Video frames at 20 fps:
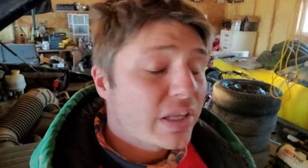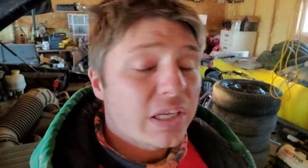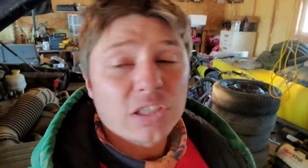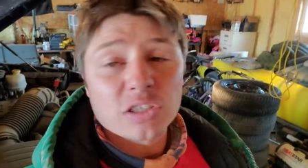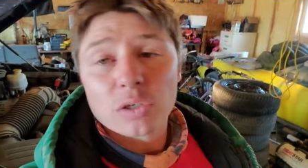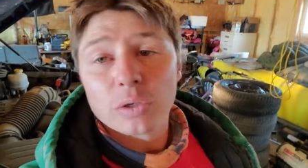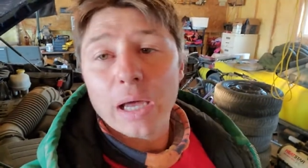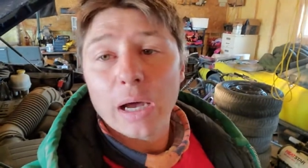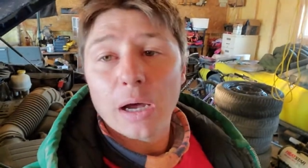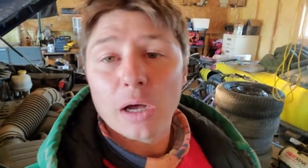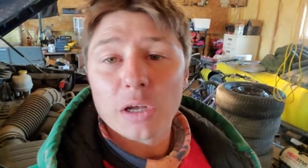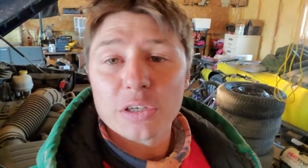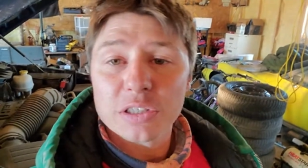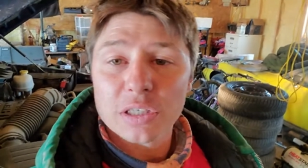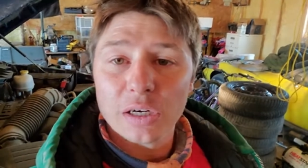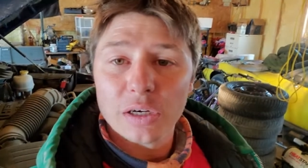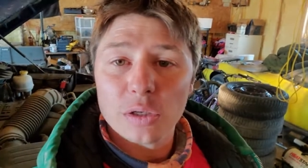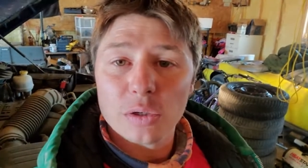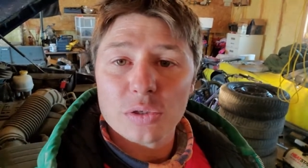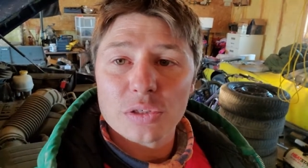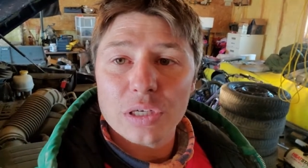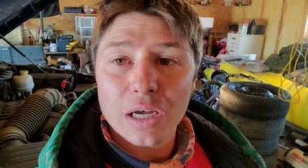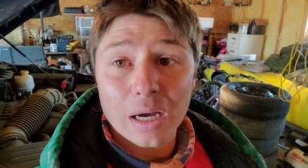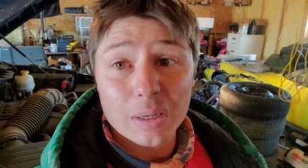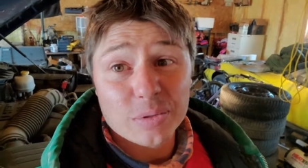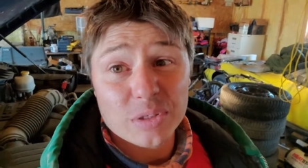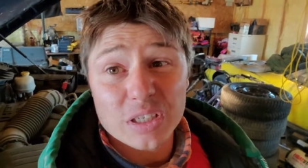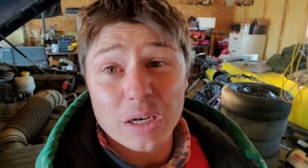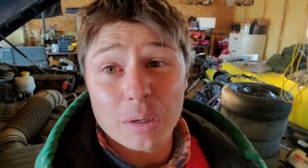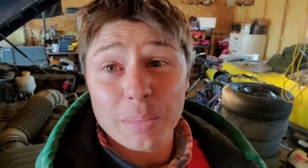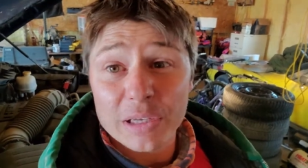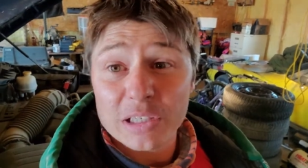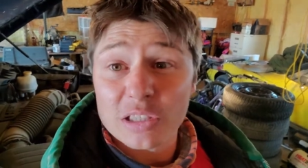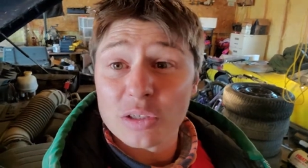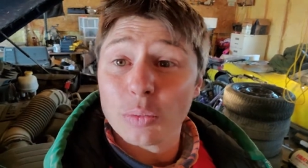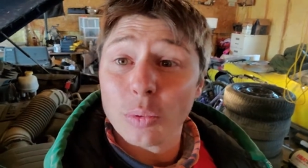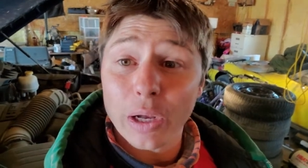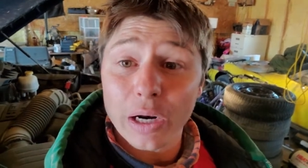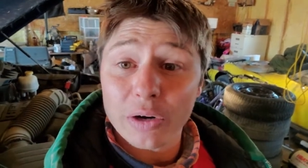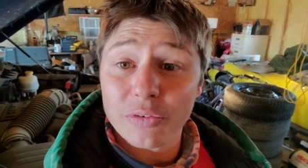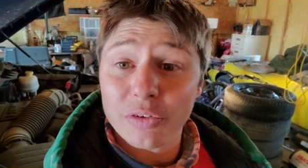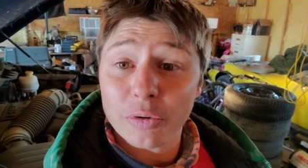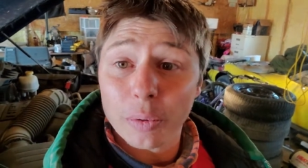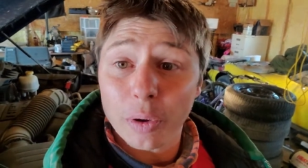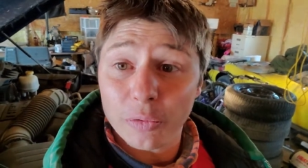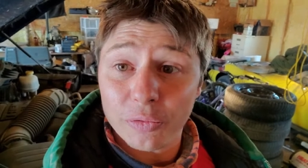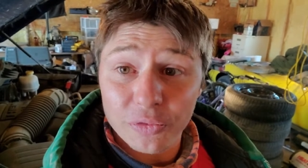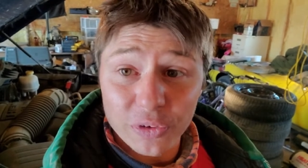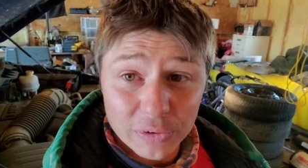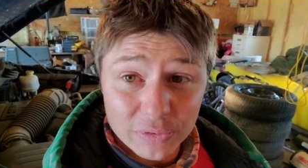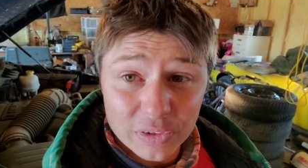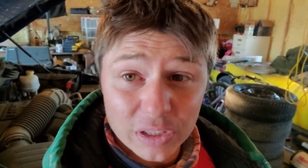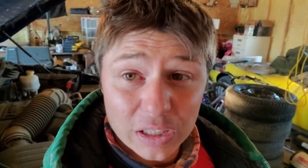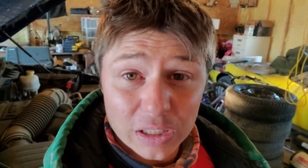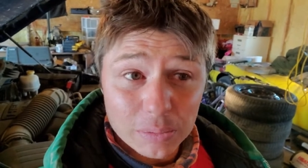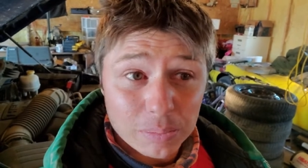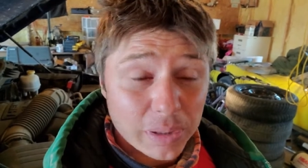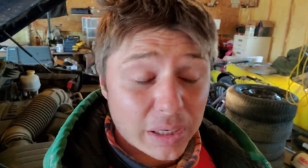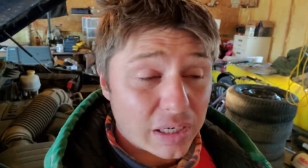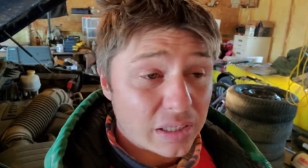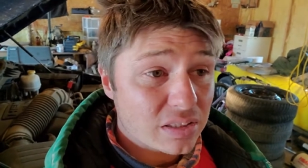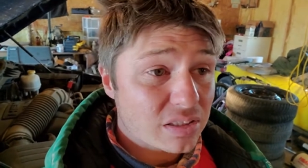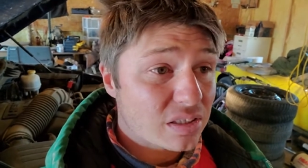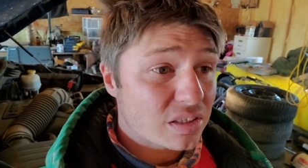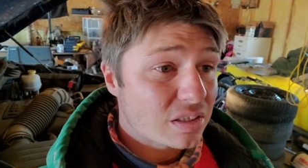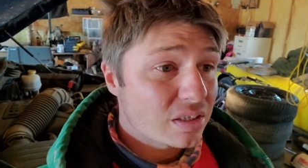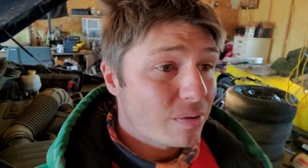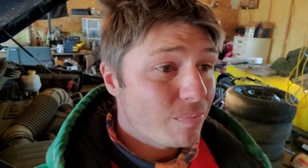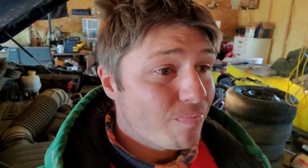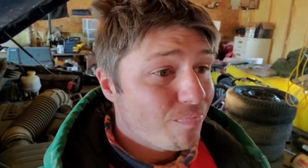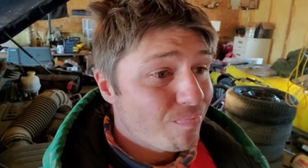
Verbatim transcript: So now all I'm gonna do is I'm just gonna basically run it for about 15 minutes,